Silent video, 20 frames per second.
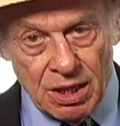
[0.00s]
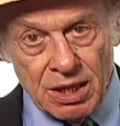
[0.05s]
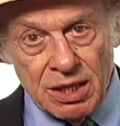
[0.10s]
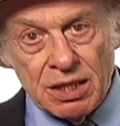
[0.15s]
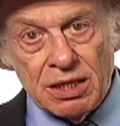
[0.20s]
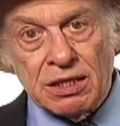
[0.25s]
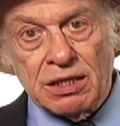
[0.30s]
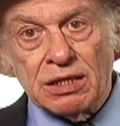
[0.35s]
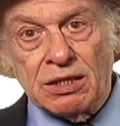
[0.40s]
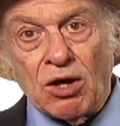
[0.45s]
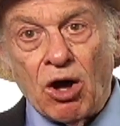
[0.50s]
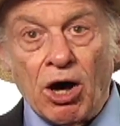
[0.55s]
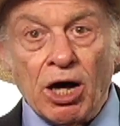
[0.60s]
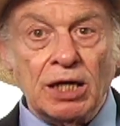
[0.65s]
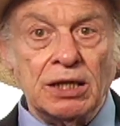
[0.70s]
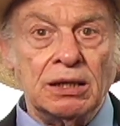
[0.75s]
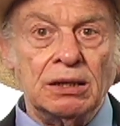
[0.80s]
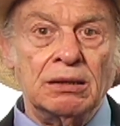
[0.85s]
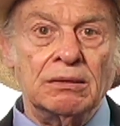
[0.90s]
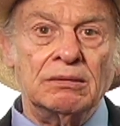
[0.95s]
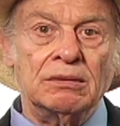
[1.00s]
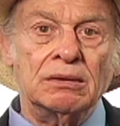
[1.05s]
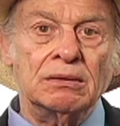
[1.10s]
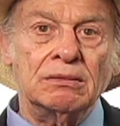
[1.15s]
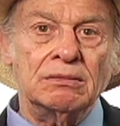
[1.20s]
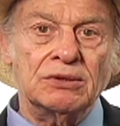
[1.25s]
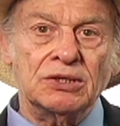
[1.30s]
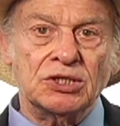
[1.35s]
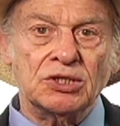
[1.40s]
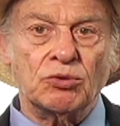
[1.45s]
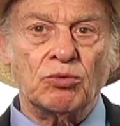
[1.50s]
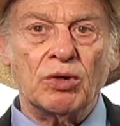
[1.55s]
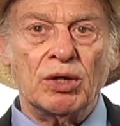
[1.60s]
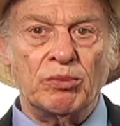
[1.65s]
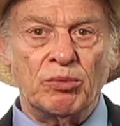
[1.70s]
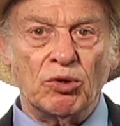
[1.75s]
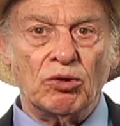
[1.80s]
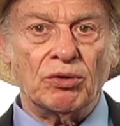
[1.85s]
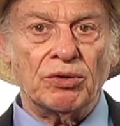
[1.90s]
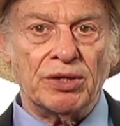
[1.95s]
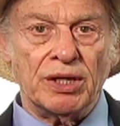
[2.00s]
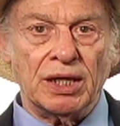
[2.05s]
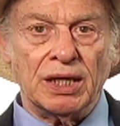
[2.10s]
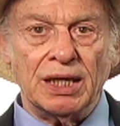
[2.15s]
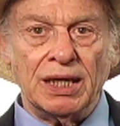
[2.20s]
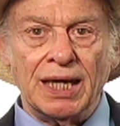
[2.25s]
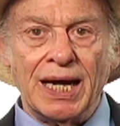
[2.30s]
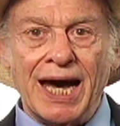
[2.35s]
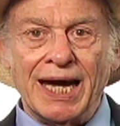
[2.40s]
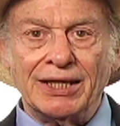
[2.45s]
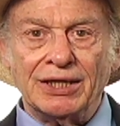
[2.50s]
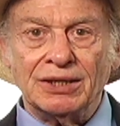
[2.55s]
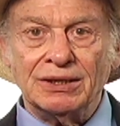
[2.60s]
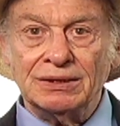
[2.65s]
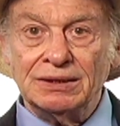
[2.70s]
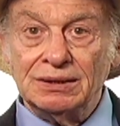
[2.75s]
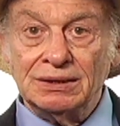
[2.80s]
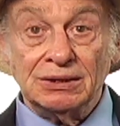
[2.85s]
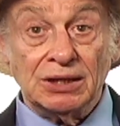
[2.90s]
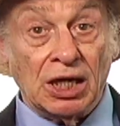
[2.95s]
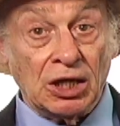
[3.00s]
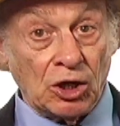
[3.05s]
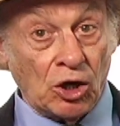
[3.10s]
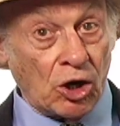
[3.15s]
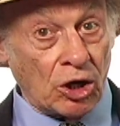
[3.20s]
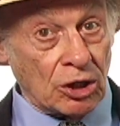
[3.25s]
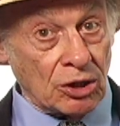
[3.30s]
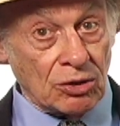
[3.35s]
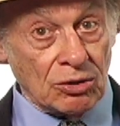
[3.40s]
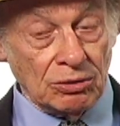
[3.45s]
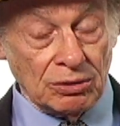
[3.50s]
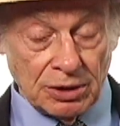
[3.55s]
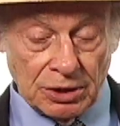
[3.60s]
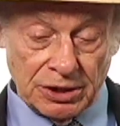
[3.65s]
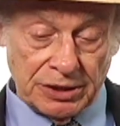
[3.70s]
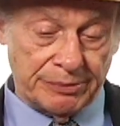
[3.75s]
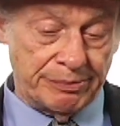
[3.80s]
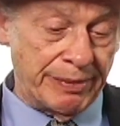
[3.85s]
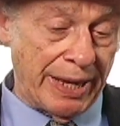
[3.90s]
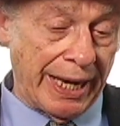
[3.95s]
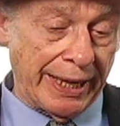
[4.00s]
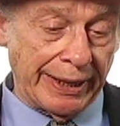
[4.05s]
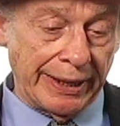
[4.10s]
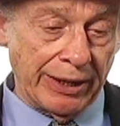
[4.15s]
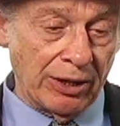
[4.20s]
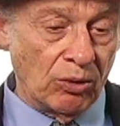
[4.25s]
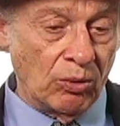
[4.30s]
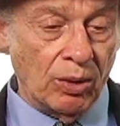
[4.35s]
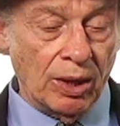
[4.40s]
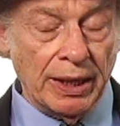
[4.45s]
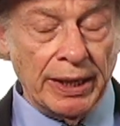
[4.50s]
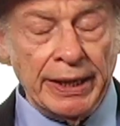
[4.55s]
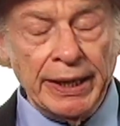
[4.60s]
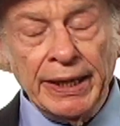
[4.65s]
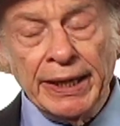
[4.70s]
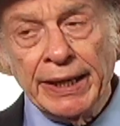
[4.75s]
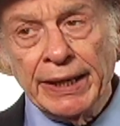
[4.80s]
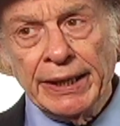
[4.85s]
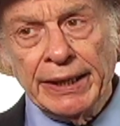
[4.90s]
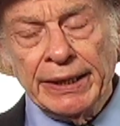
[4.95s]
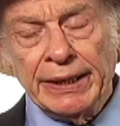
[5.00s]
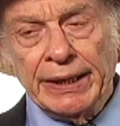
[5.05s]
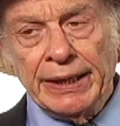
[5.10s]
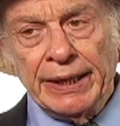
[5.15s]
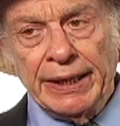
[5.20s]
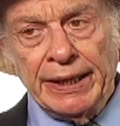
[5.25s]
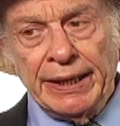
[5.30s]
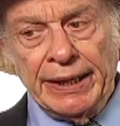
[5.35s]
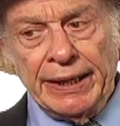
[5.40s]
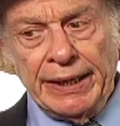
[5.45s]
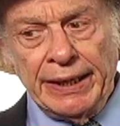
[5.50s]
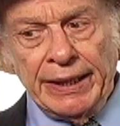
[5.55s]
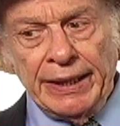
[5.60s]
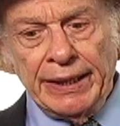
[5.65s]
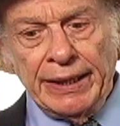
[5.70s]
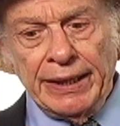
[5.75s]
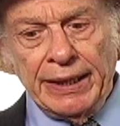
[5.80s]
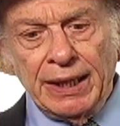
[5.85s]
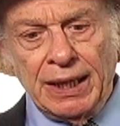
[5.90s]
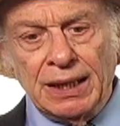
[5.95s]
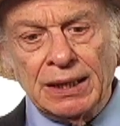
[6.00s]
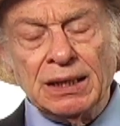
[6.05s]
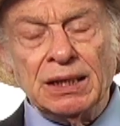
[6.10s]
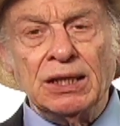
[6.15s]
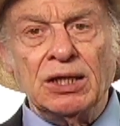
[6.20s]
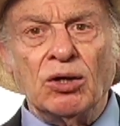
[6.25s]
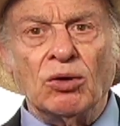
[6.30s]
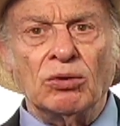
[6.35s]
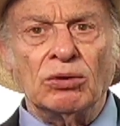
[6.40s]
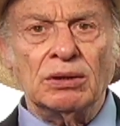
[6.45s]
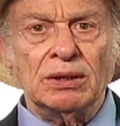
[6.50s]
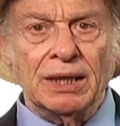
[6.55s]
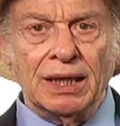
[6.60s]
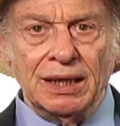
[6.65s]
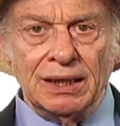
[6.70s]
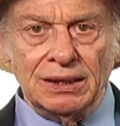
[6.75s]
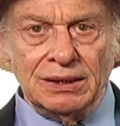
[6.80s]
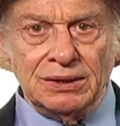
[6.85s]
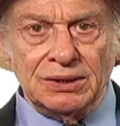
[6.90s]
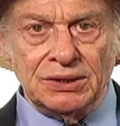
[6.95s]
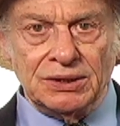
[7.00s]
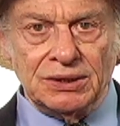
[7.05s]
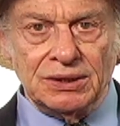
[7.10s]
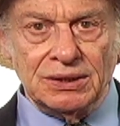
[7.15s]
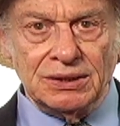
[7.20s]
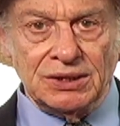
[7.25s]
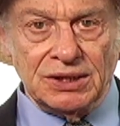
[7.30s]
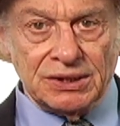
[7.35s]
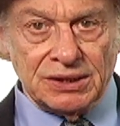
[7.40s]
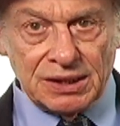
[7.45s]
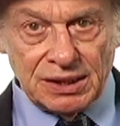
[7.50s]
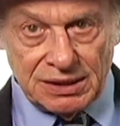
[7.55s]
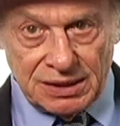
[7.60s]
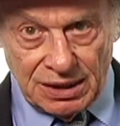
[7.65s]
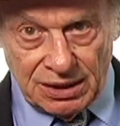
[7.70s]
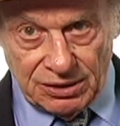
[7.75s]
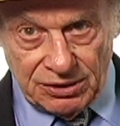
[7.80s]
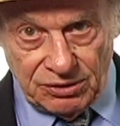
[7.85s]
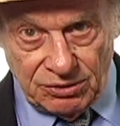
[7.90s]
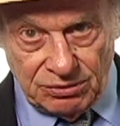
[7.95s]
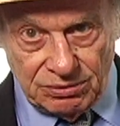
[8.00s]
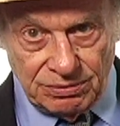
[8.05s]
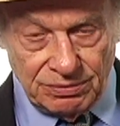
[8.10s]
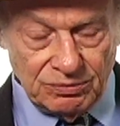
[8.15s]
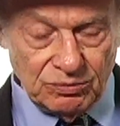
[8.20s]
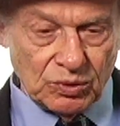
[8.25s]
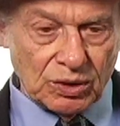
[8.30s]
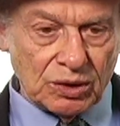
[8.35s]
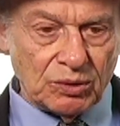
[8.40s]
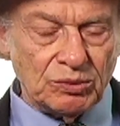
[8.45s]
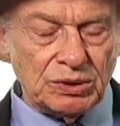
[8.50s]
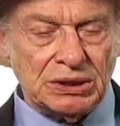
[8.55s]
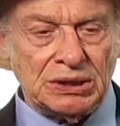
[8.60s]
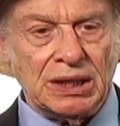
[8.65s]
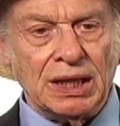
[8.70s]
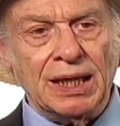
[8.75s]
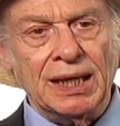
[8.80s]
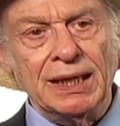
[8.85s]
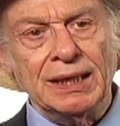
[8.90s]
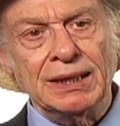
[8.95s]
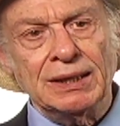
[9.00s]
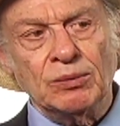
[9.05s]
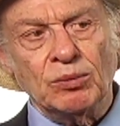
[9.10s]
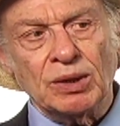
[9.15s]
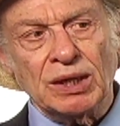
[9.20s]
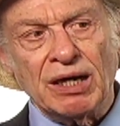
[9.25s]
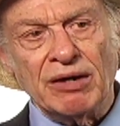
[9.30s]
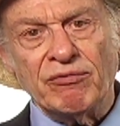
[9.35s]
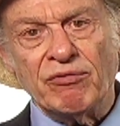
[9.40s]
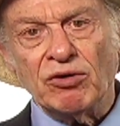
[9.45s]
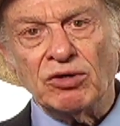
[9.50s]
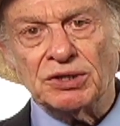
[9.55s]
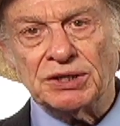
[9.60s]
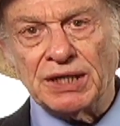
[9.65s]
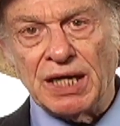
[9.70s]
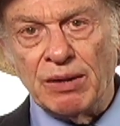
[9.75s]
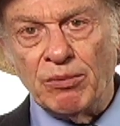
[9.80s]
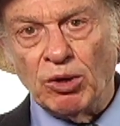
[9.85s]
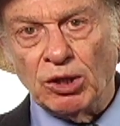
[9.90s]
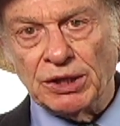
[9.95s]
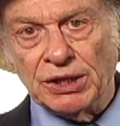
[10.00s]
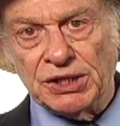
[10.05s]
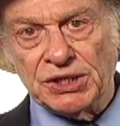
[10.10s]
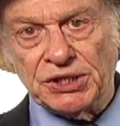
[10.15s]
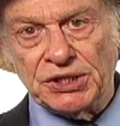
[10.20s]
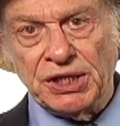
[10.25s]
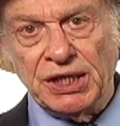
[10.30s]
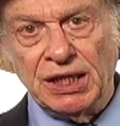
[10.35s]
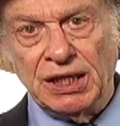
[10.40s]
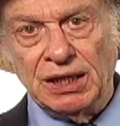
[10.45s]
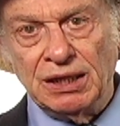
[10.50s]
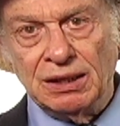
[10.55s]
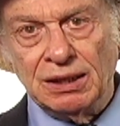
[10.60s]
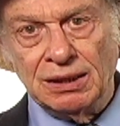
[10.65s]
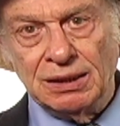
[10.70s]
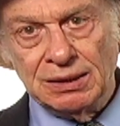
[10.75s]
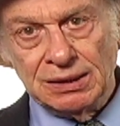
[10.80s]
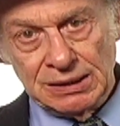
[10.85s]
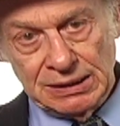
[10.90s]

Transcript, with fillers: thought and cerebral thinking out of an article. They're just banging away. And in the old days, just to tell you what it was like, when I first came on the scene,